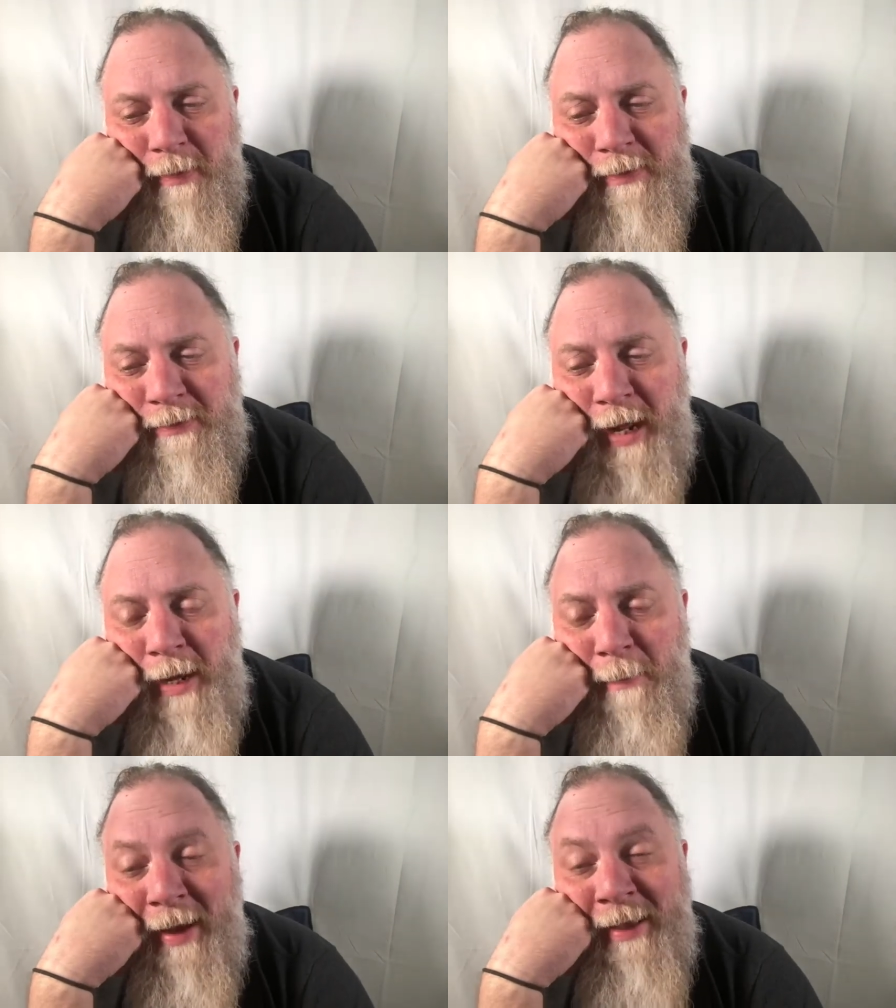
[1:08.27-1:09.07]
stand
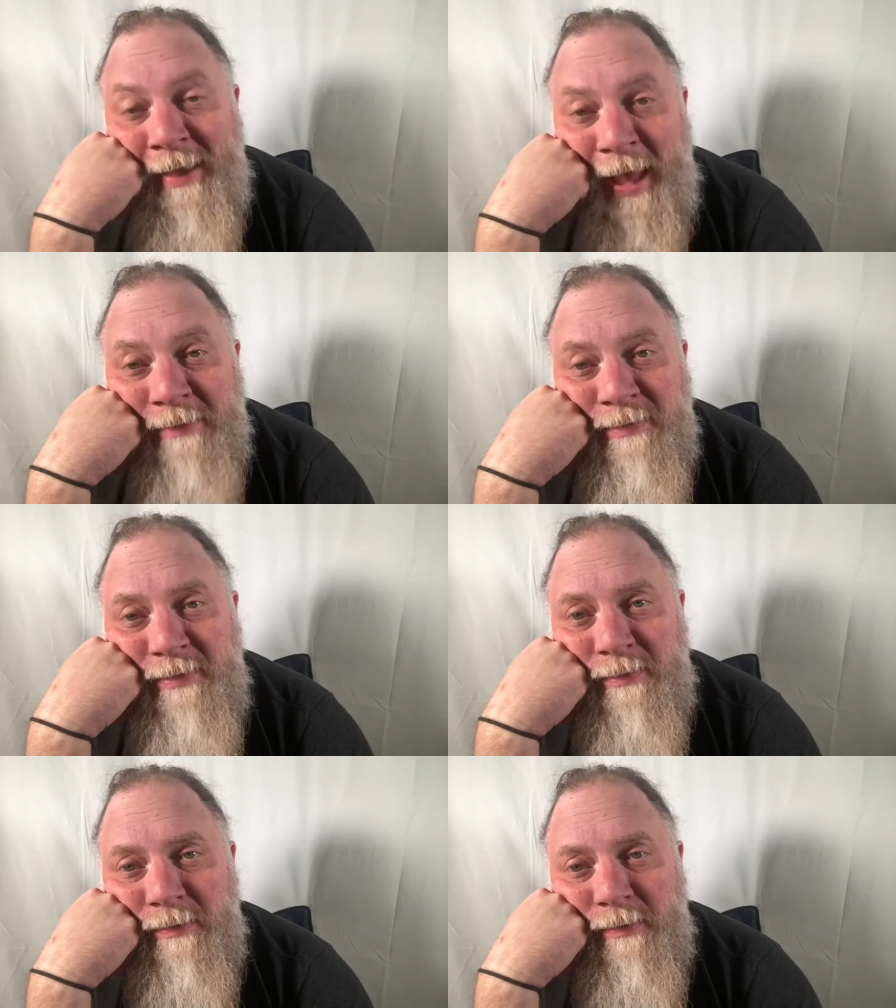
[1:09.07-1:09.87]
up
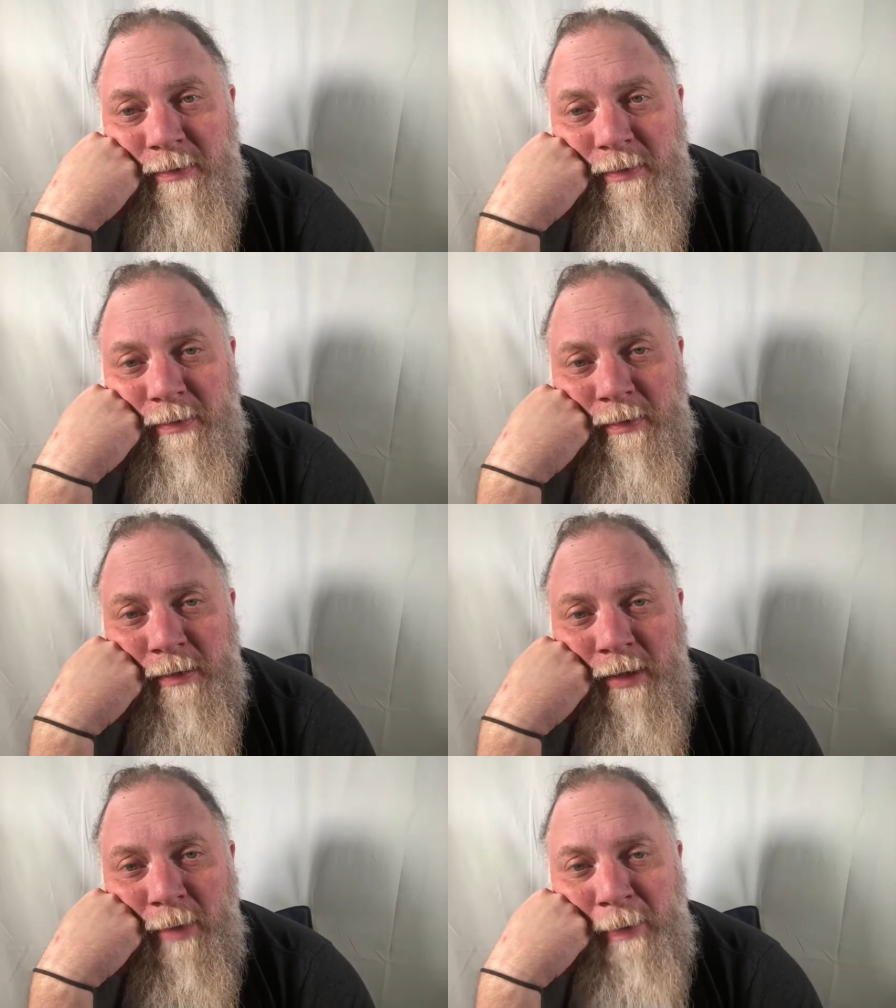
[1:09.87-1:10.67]
against
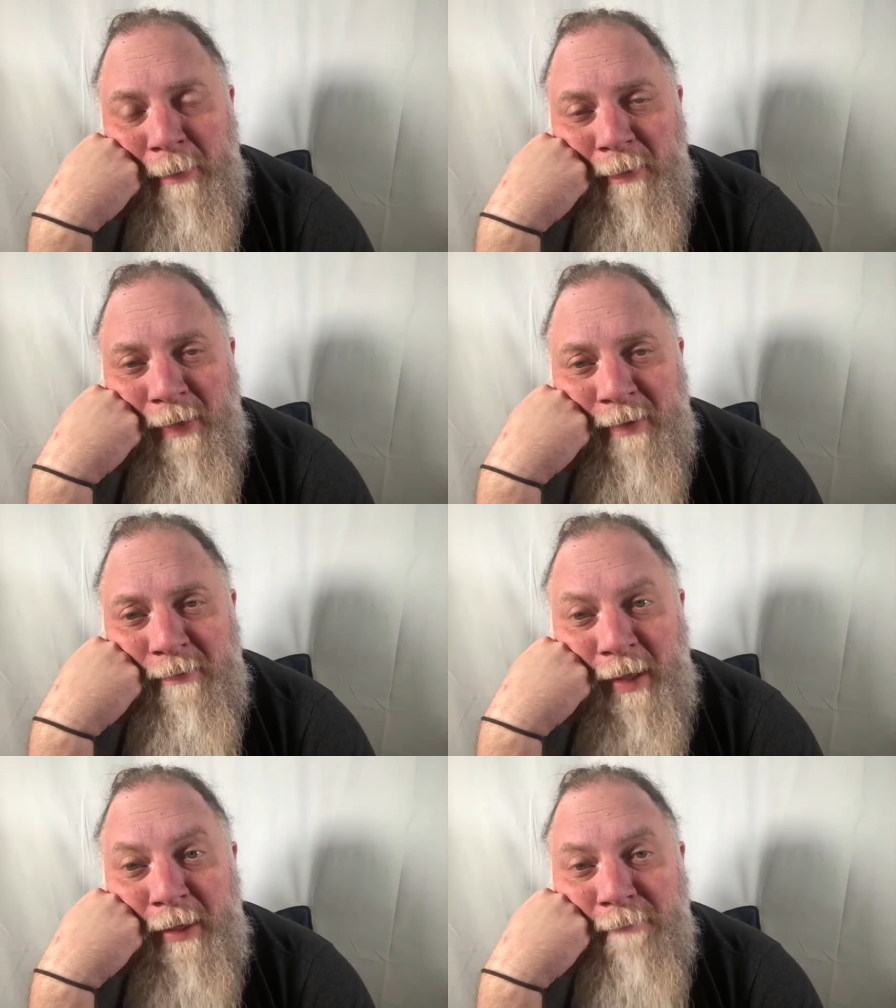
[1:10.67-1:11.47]
people that
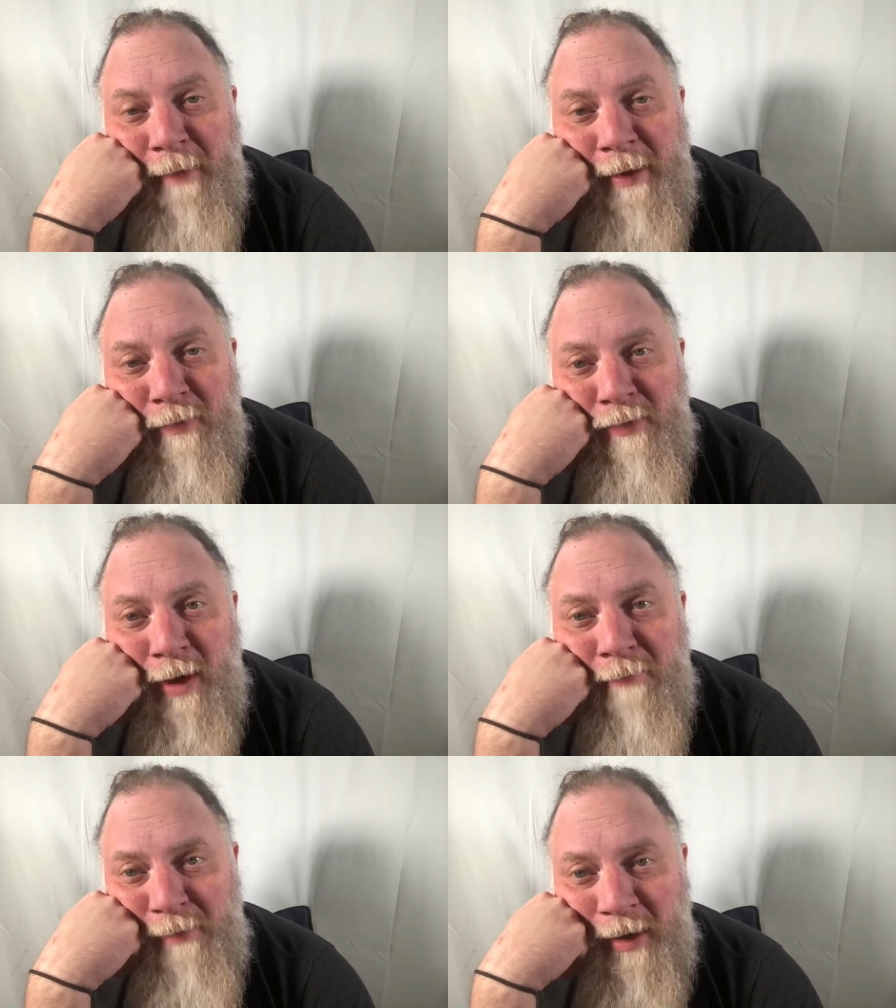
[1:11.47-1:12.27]
take advantage
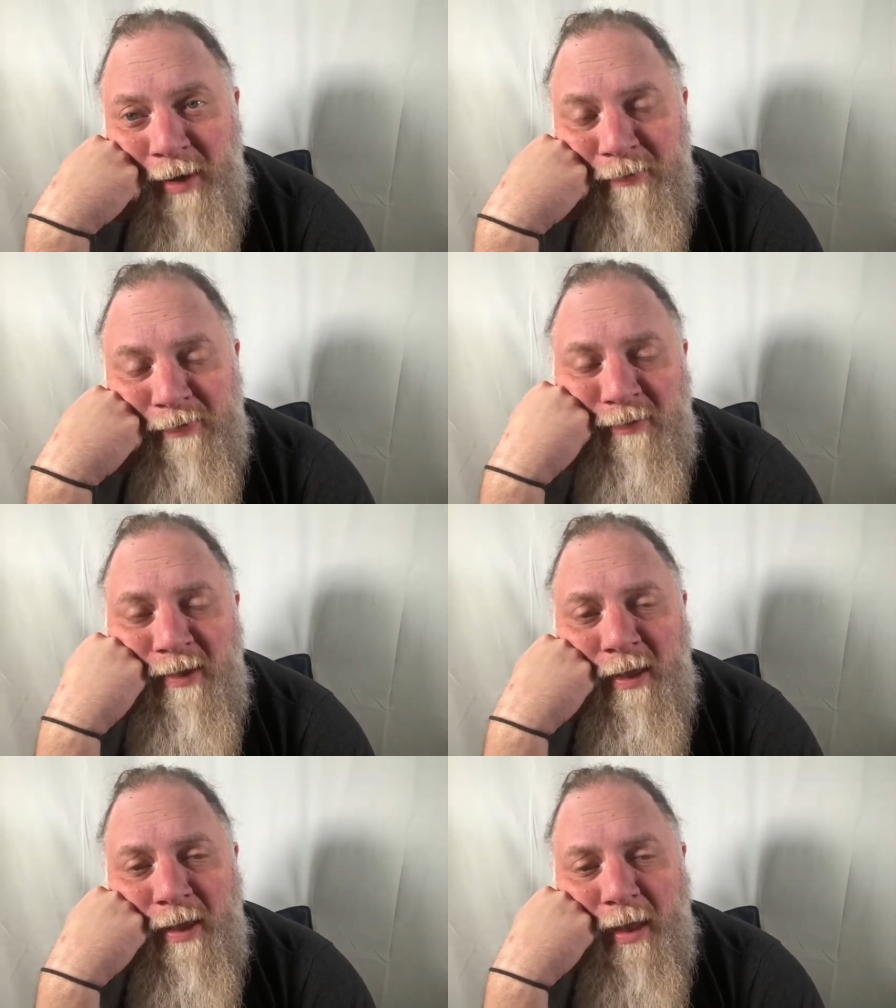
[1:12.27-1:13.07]
of us.
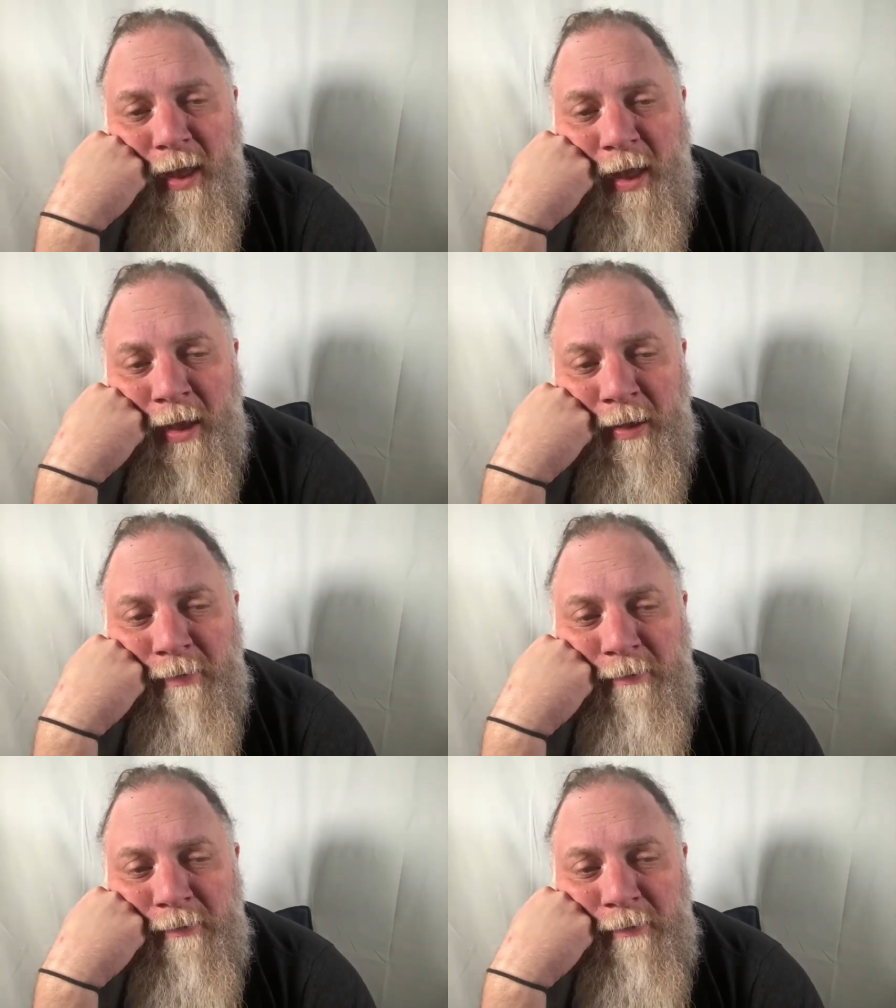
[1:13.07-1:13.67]
And